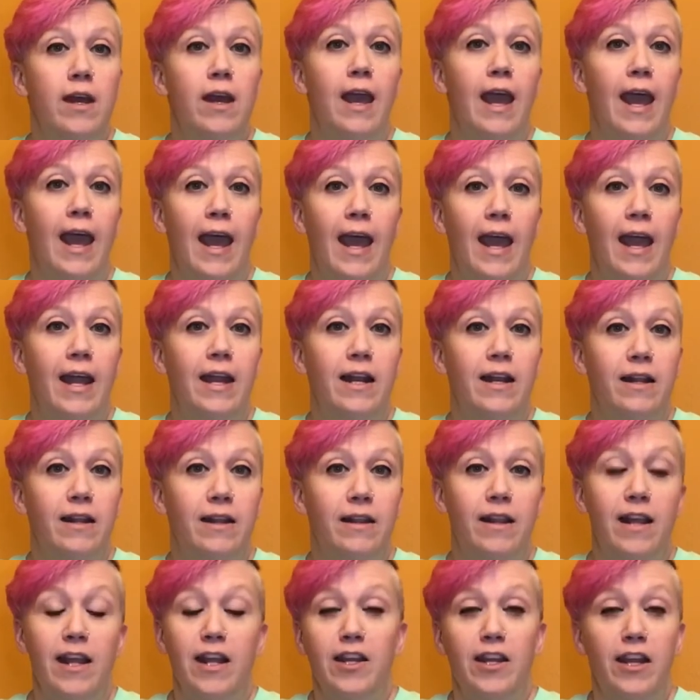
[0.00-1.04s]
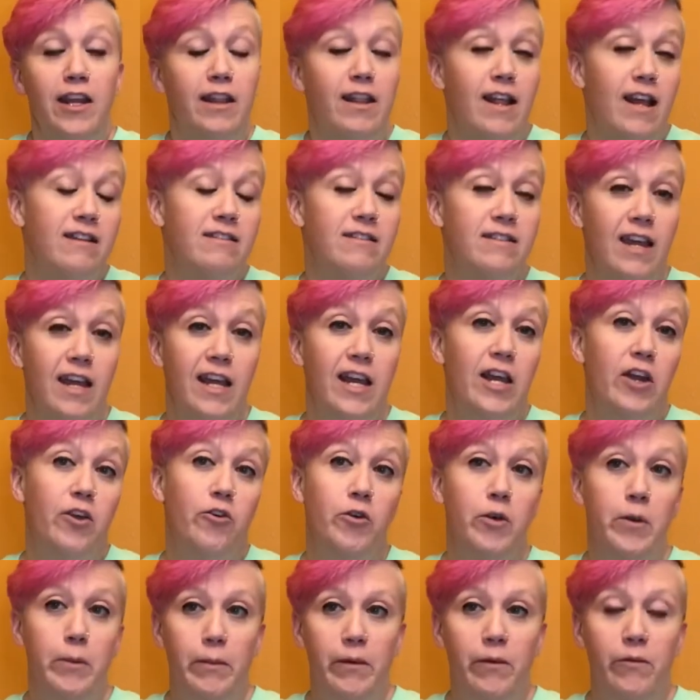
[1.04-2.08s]
and then get that second
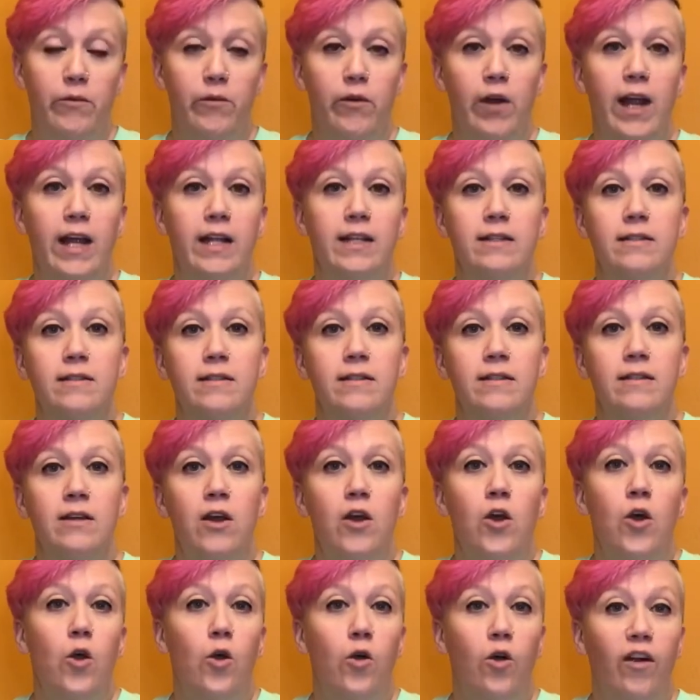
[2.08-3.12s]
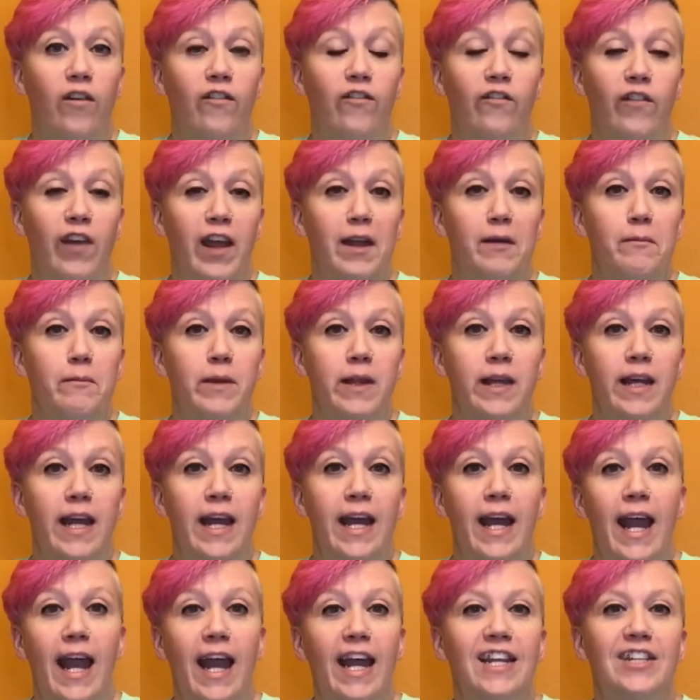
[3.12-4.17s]
group of friends or
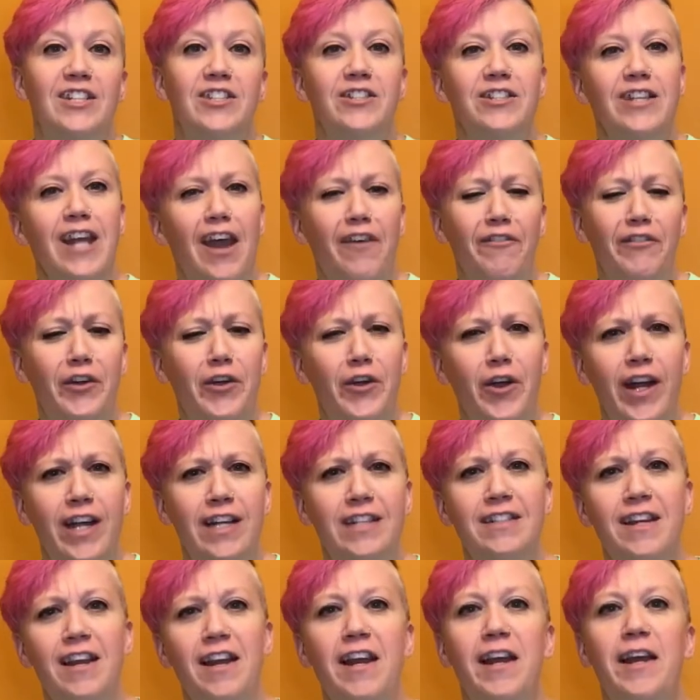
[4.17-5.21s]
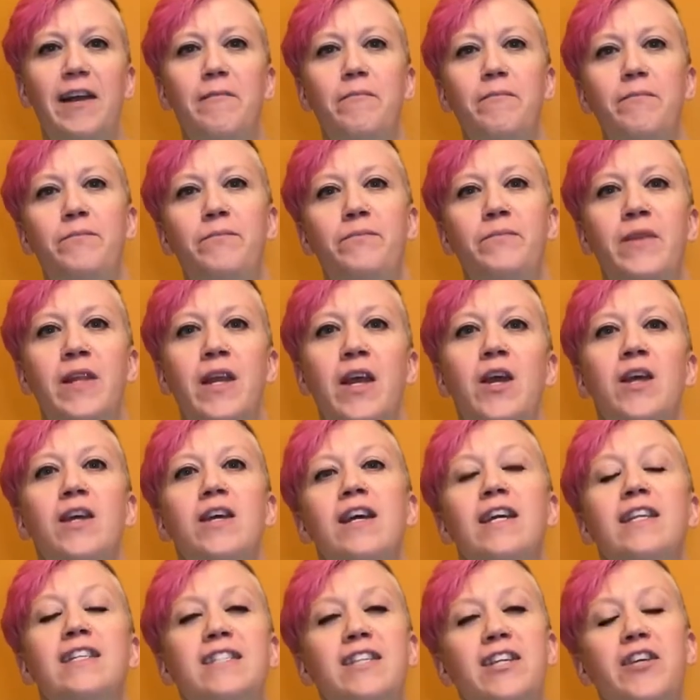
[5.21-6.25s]
family and just have a great time.
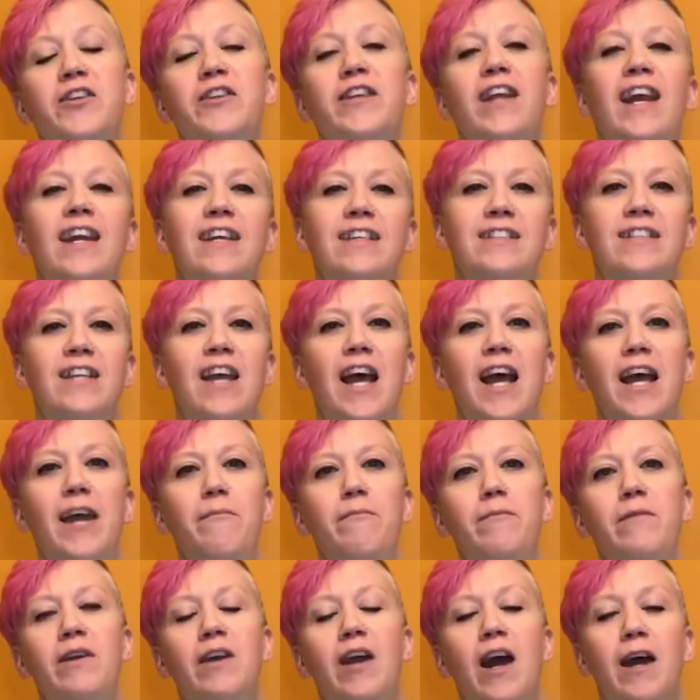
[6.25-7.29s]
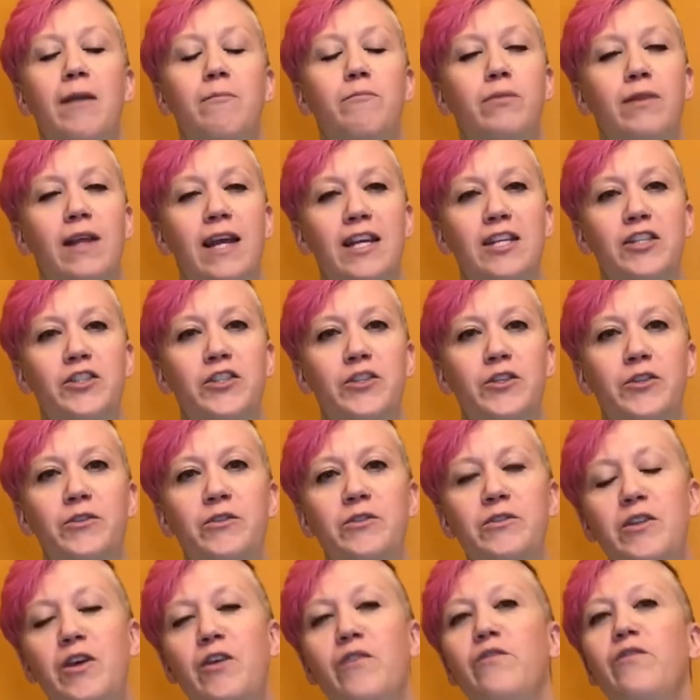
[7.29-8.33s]
Until next time, God bless you.
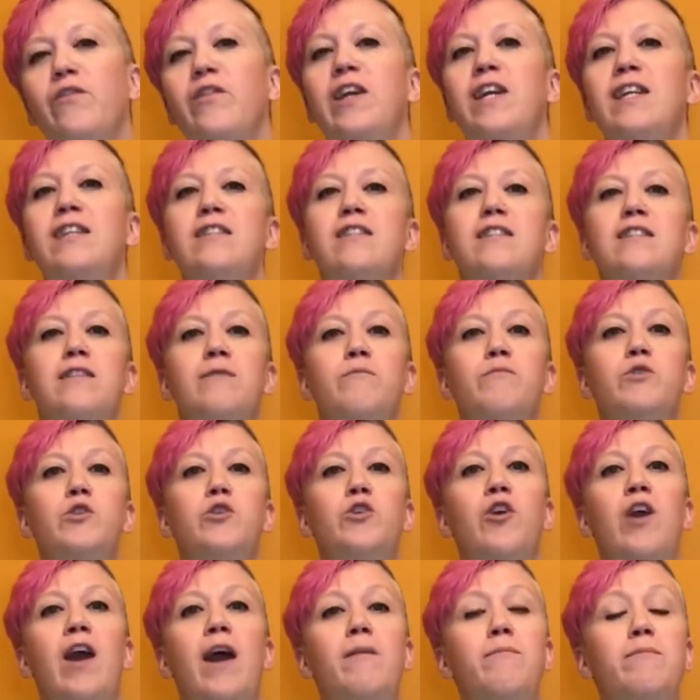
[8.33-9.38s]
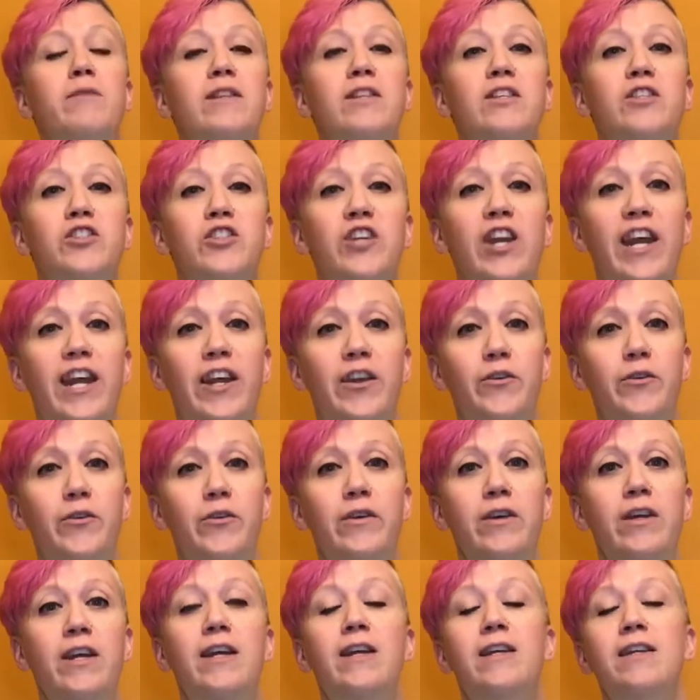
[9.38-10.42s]
Don't forget to subscribe to the channel,
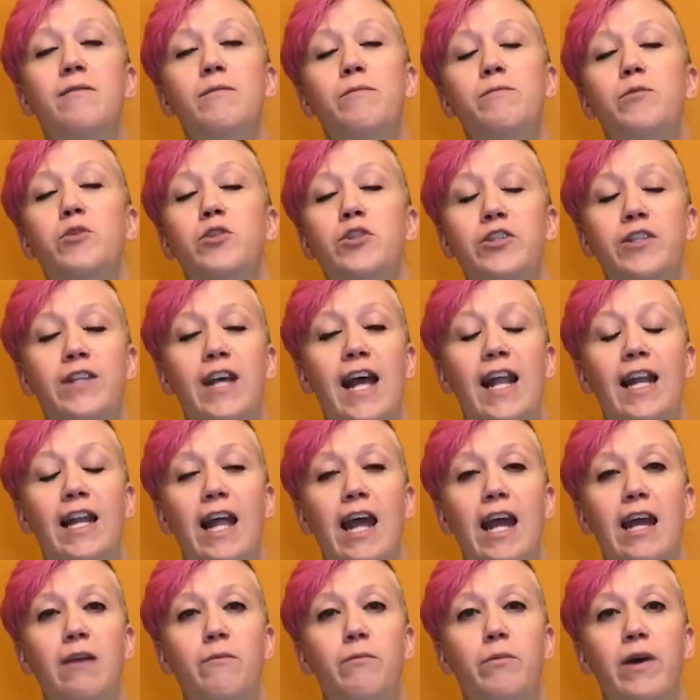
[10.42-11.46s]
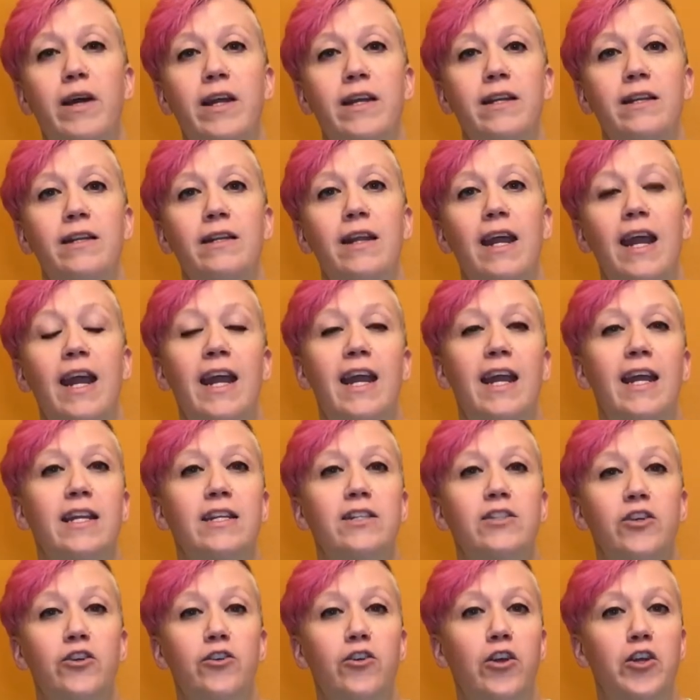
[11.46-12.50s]
push that like button, and
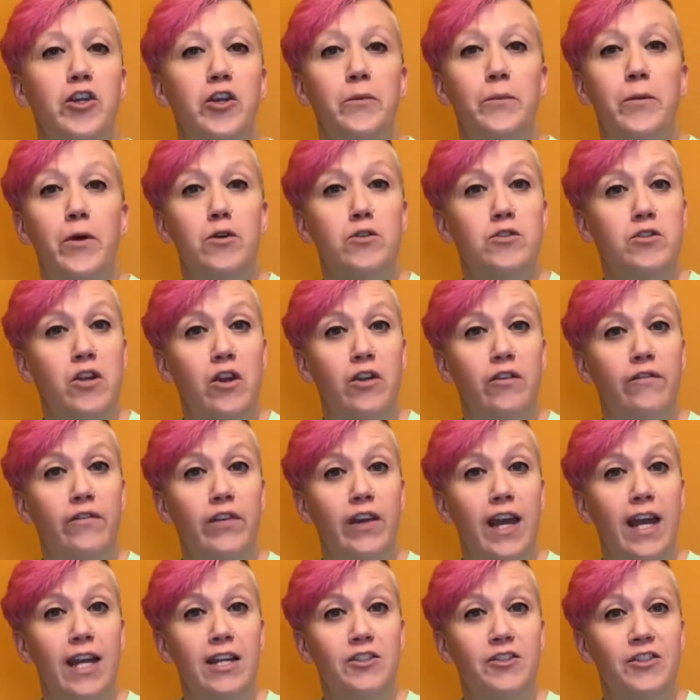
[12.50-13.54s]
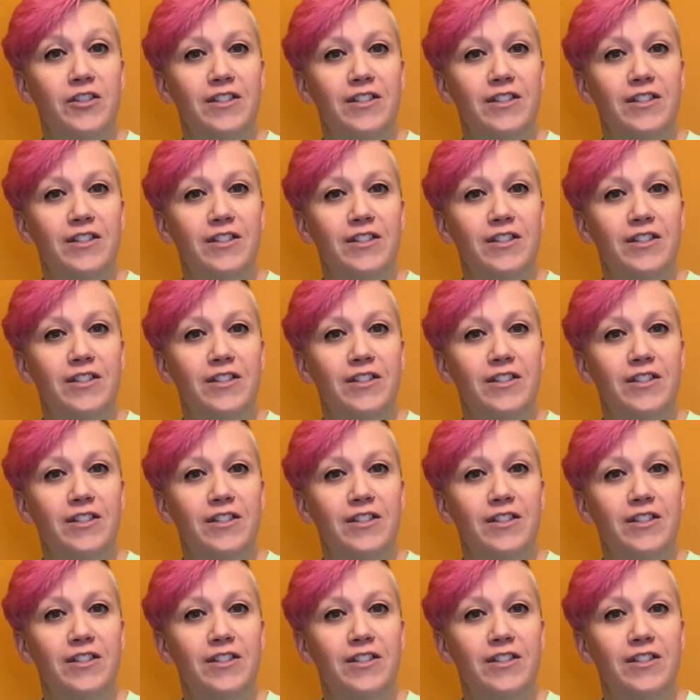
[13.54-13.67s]
turn on your post notifications.